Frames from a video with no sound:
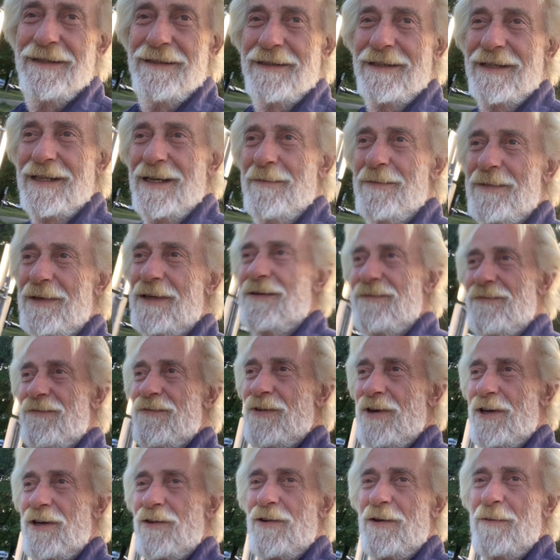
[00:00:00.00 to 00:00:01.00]
coming
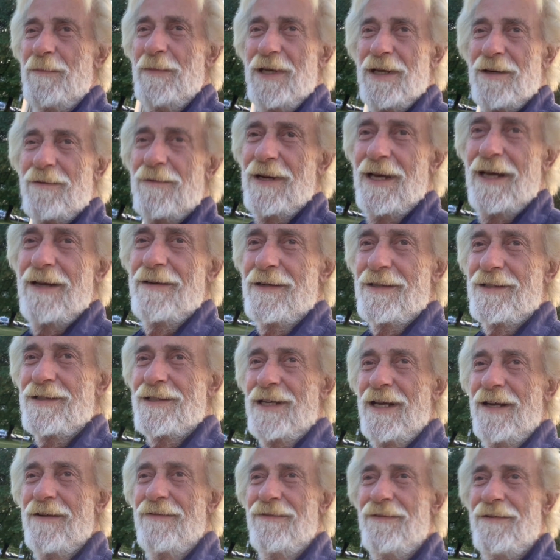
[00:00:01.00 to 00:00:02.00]
following me around and
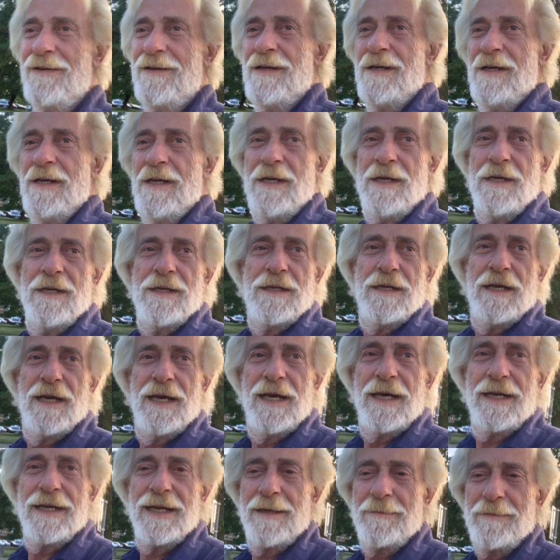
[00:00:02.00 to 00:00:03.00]
stuff,
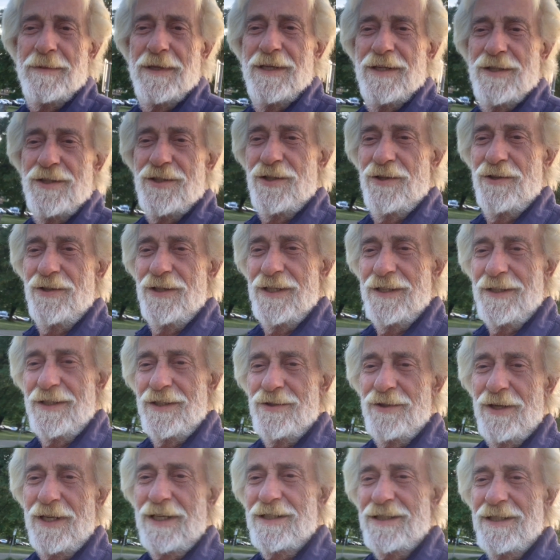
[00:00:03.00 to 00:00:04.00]
and I'm going to show you the
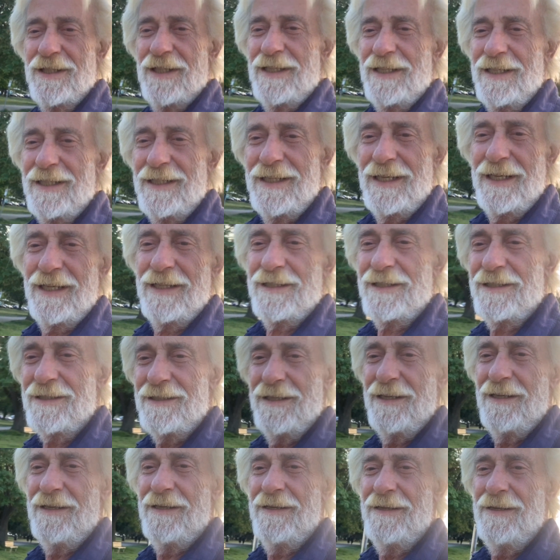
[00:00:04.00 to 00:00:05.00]
tricks that it does.
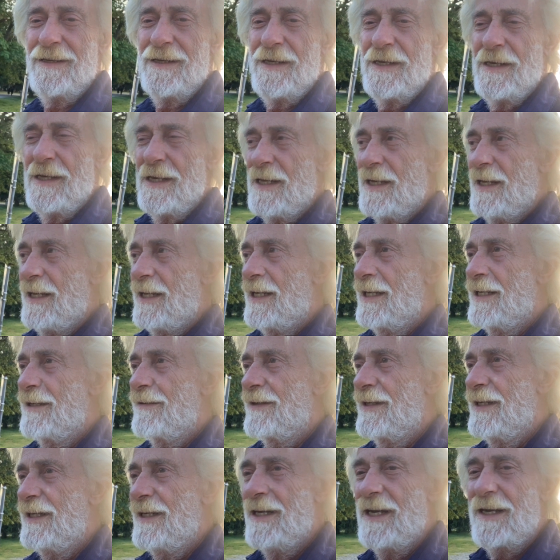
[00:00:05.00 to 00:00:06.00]

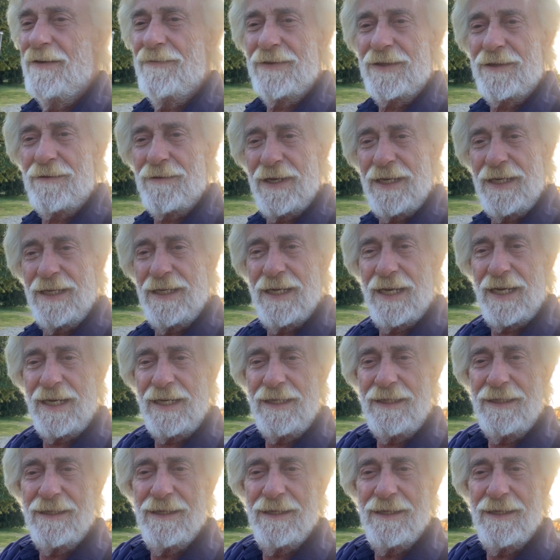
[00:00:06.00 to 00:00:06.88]
Anyway, have a great night.